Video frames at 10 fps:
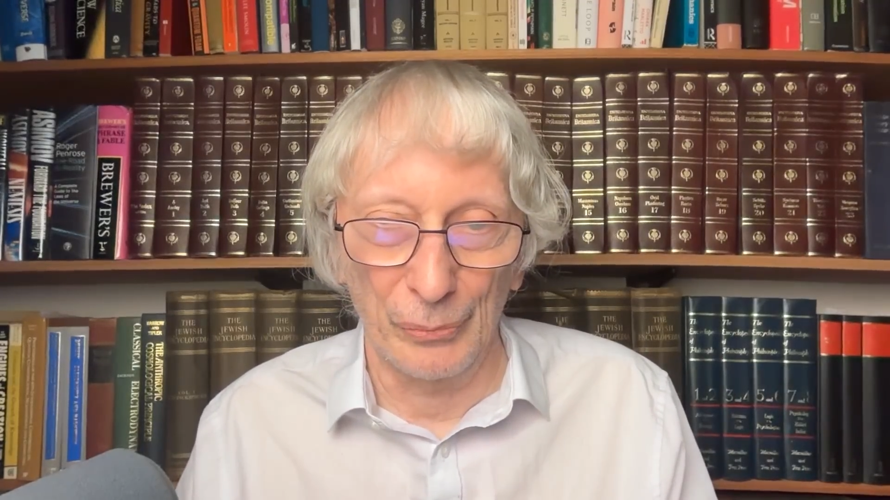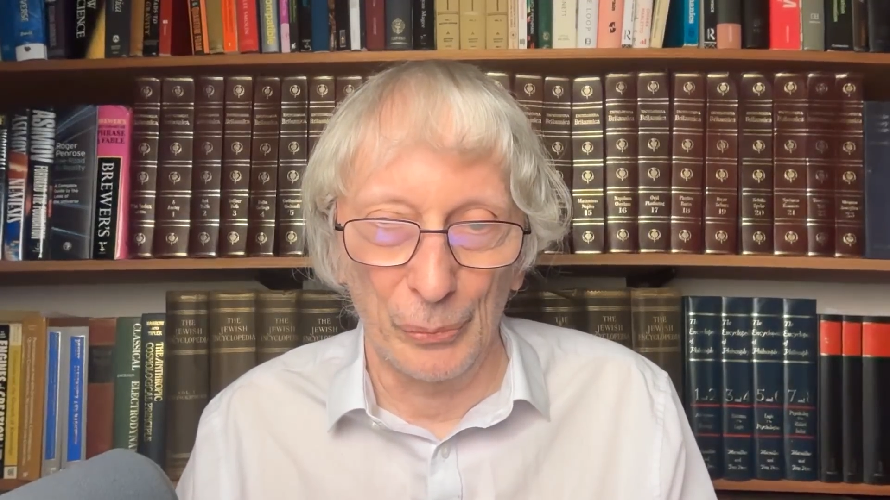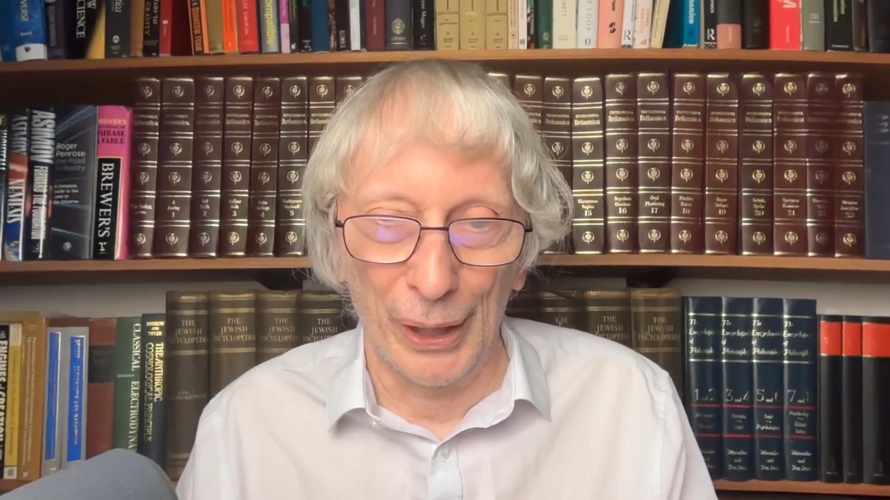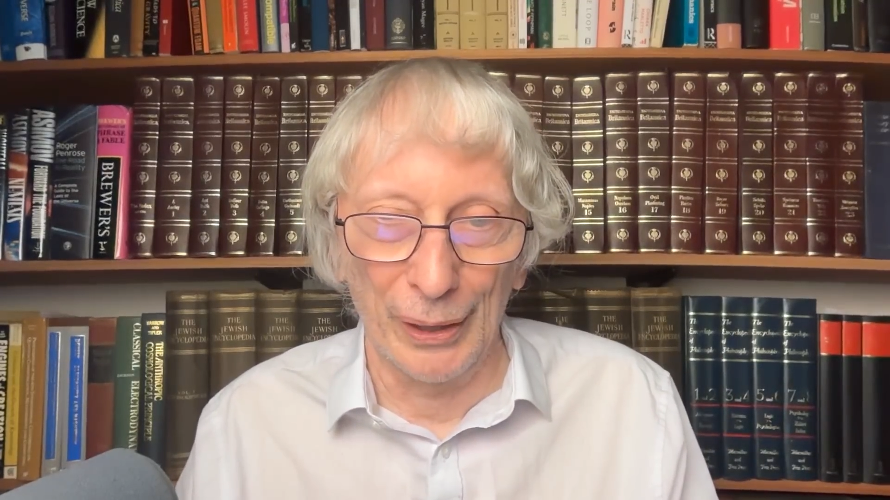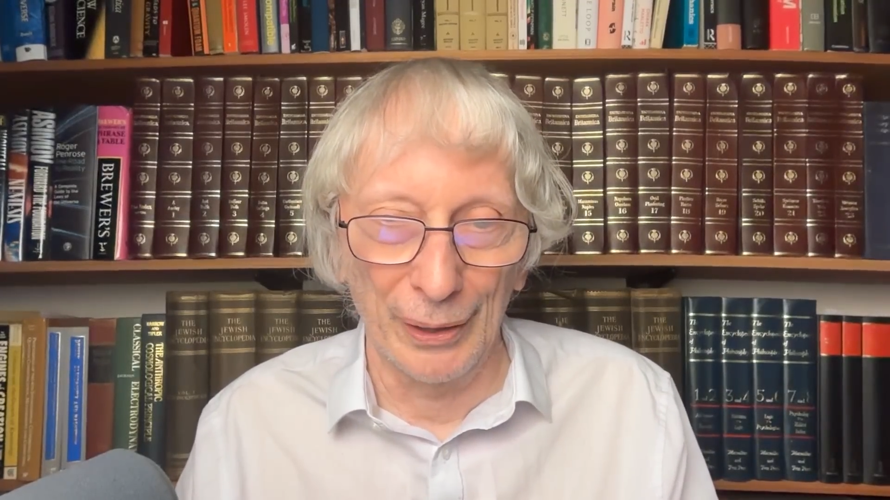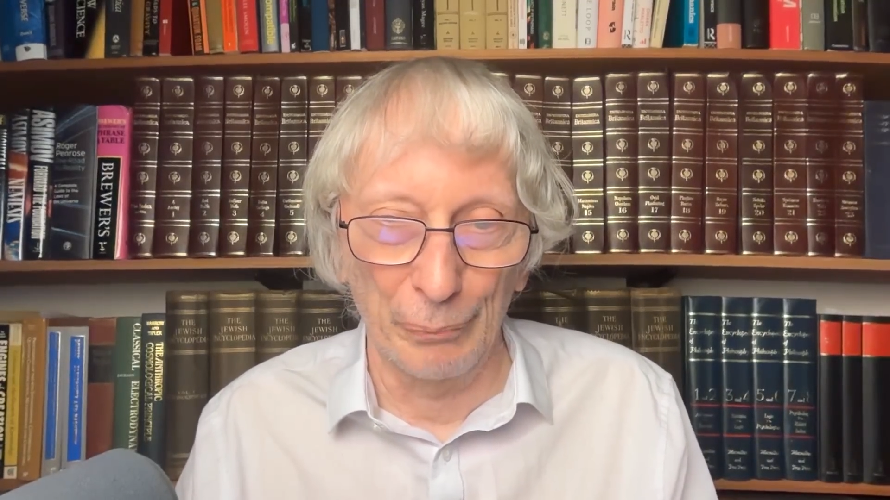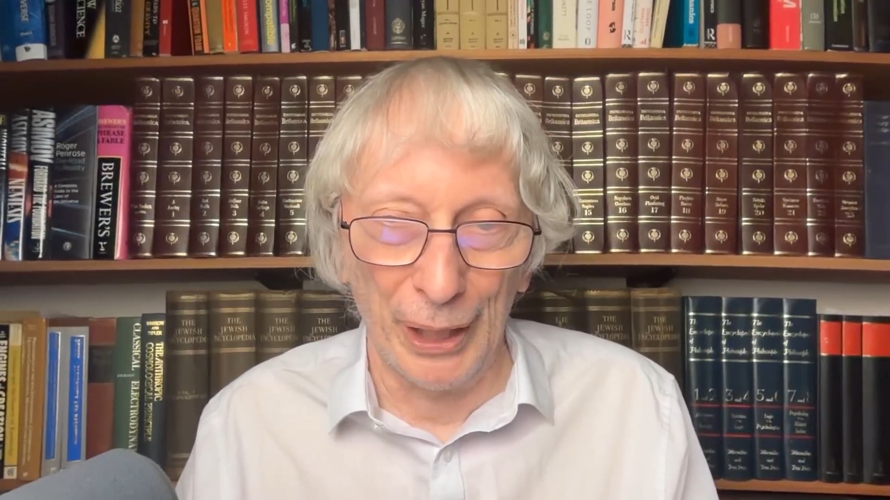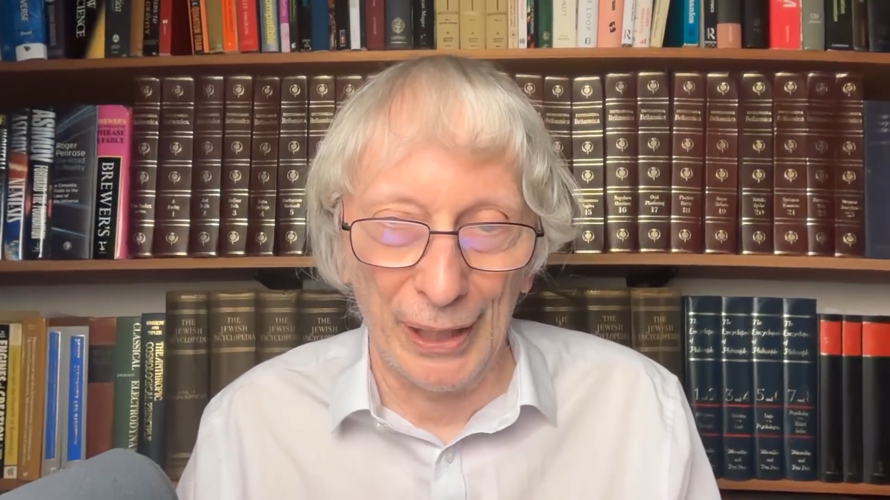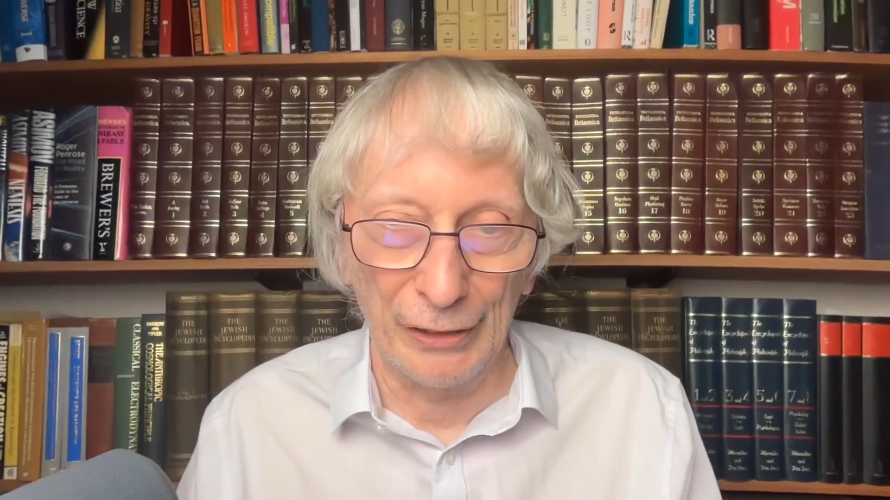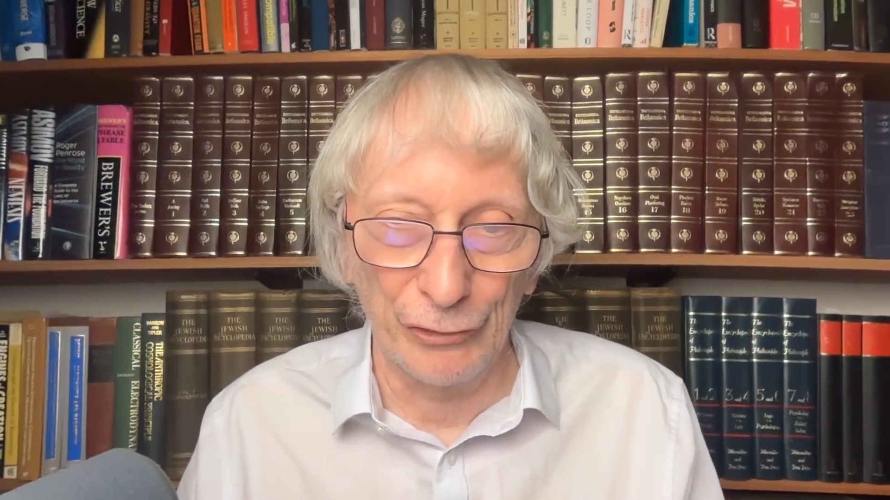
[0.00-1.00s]

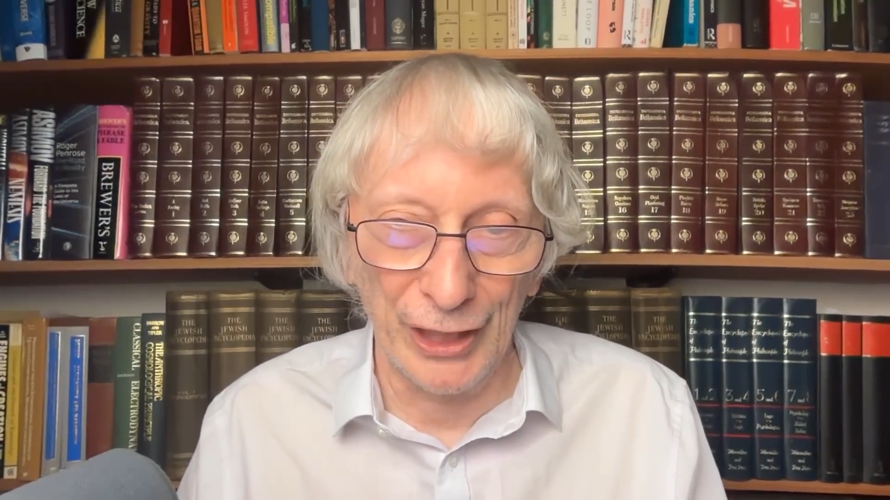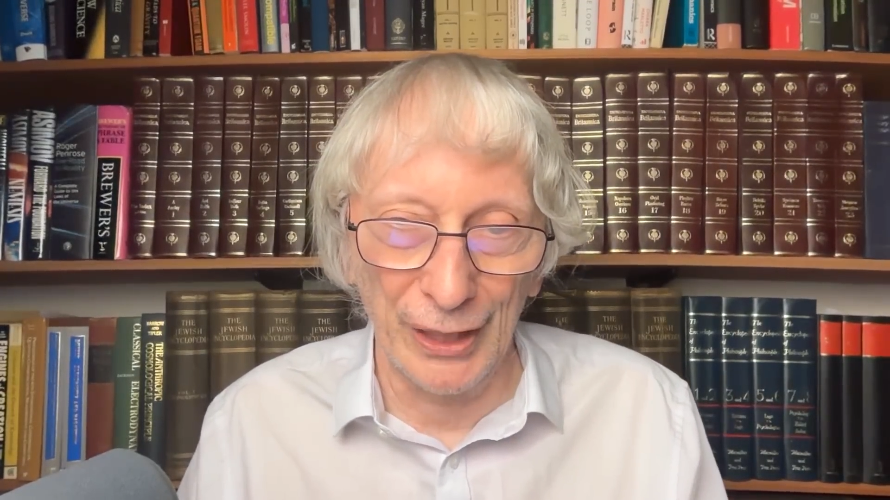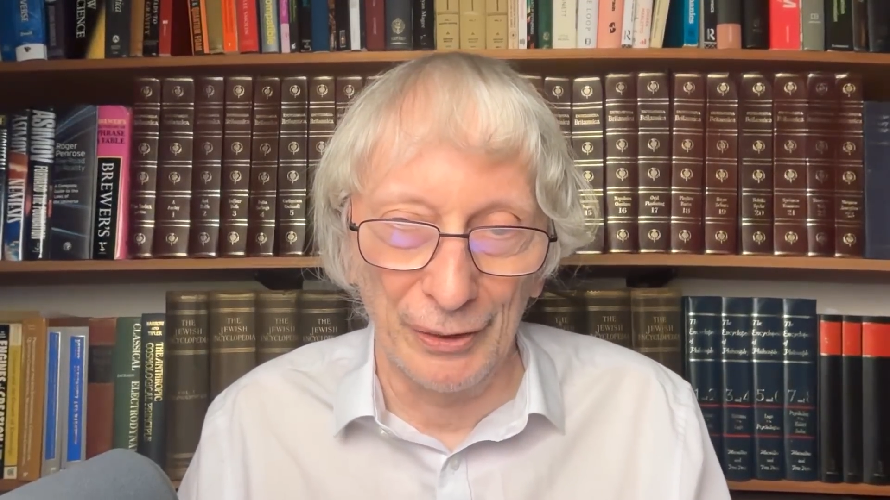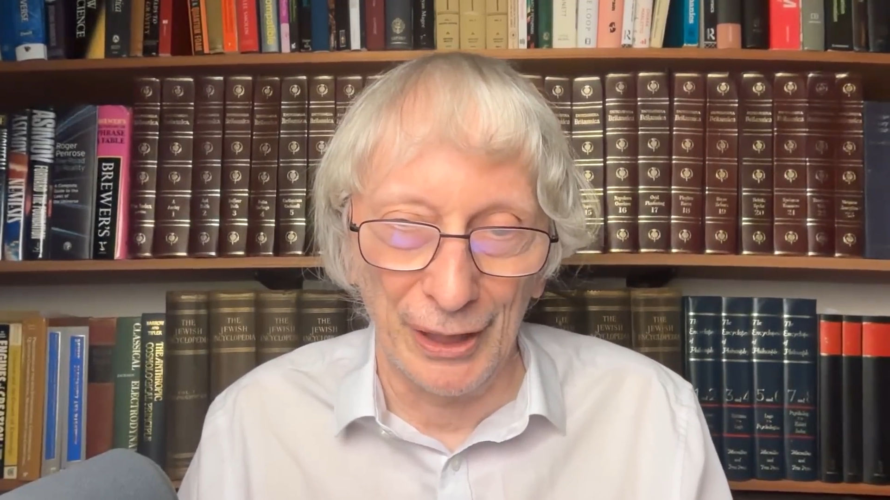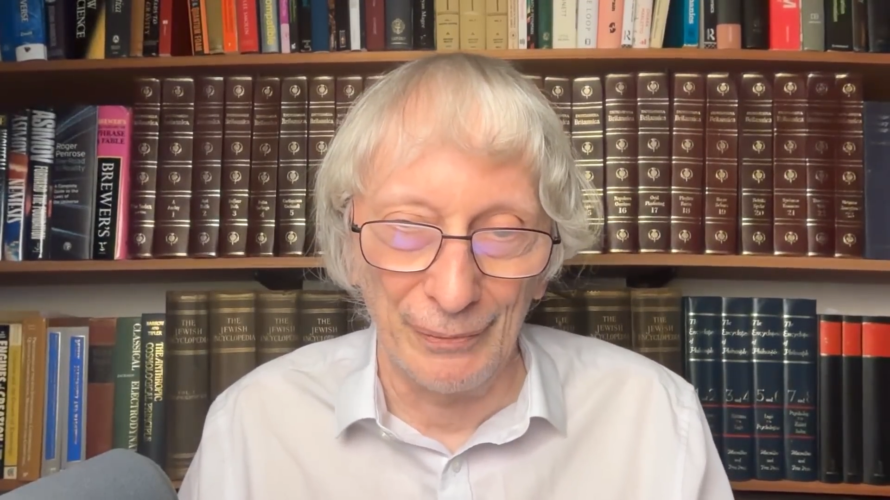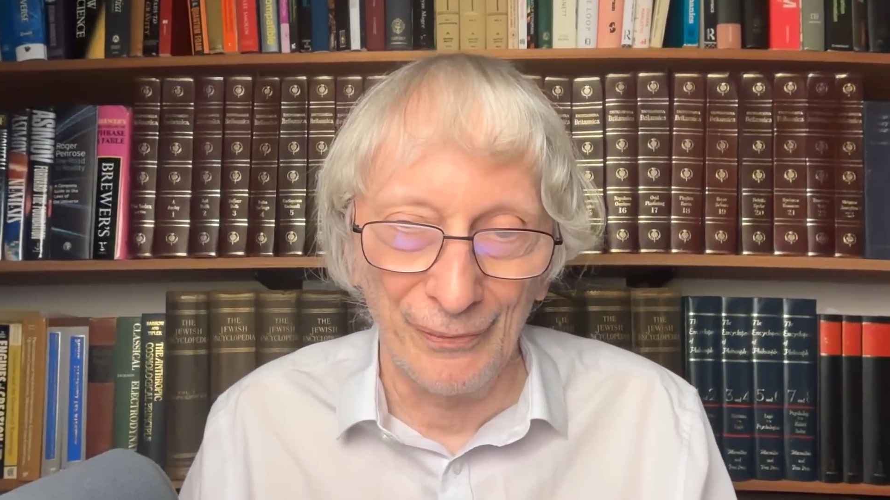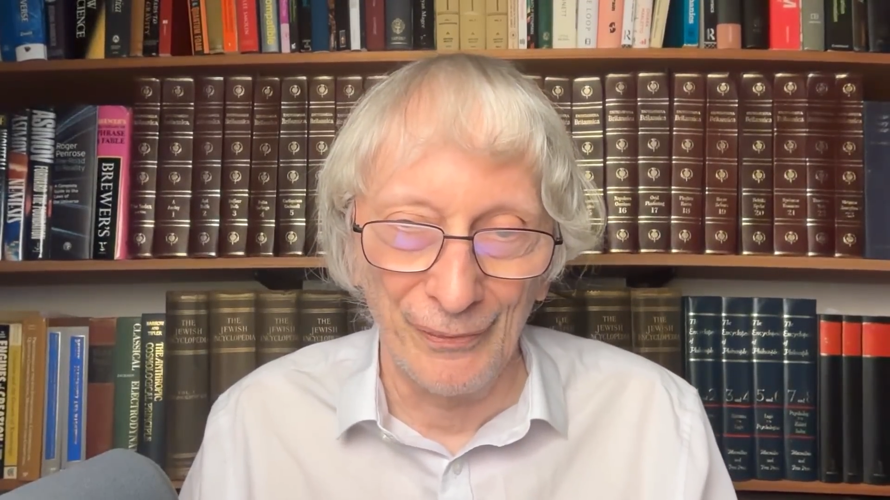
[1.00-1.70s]
well-behaved theory.